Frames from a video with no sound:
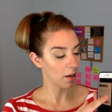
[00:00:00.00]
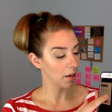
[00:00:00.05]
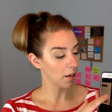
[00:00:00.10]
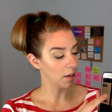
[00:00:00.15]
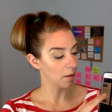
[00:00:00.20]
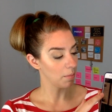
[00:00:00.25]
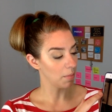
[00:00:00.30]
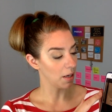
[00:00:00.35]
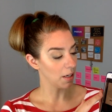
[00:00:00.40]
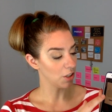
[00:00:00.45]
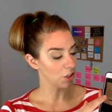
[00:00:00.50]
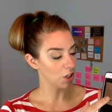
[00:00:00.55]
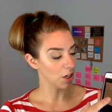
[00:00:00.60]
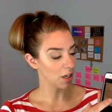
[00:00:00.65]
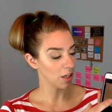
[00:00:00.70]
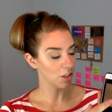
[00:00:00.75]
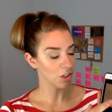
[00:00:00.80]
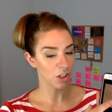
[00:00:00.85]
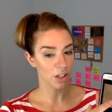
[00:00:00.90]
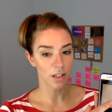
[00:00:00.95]
I can make
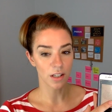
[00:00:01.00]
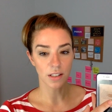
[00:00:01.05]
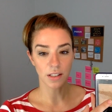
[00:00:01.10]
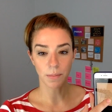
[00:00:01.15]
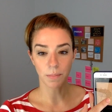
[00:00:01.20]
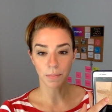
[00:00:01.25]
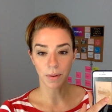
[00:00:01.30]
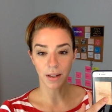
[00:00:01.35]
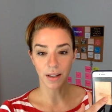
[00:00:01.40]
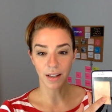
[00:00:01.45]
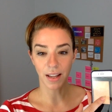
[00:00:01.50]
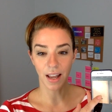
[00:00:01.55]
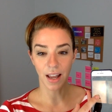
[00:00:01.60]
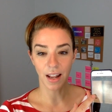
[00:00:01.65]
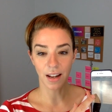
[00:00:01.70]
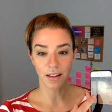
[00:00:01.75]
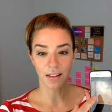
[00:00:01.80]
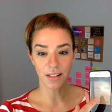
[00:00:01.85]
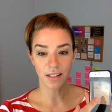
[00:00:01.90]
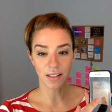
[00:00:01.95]
changes. But
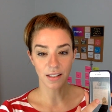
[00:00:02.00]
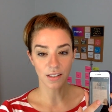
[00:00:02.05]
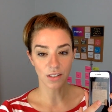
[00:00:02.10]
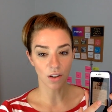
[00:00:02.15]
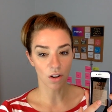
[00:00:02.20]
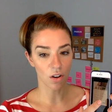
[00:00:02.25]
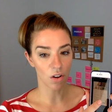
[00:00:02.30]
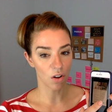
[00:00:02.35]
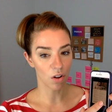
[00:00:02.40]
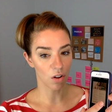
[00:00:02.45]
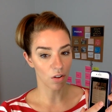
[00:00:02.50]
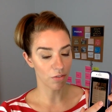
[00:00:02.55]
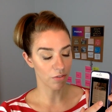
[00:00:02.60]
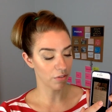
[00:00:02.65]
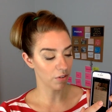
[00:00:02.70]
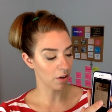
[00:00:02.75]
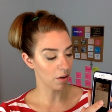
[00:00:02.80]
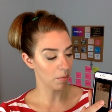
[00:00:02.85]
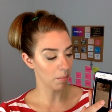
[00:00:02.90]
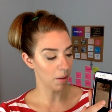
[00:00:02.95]
again, this is all
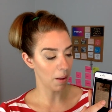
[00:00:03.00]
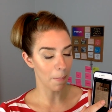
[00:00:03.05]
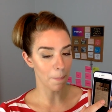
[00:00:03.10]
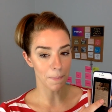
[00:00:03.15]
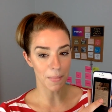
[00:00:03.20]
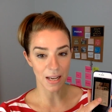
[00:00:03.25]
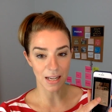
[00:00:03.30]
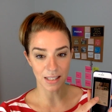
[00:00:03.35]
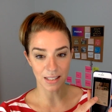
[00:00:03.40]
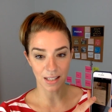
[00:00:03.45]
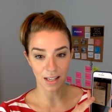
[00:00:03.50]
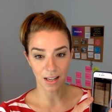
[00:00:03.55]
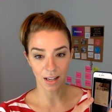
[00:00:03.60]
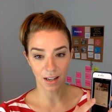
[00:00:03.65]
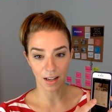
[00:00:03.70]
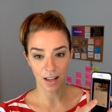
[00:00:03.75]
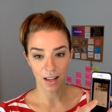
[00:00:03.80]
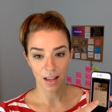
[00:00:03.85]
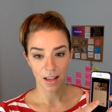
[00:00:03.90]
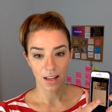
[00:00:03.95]
from
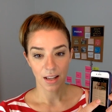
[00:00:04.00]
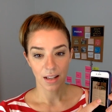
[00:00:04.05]
amazing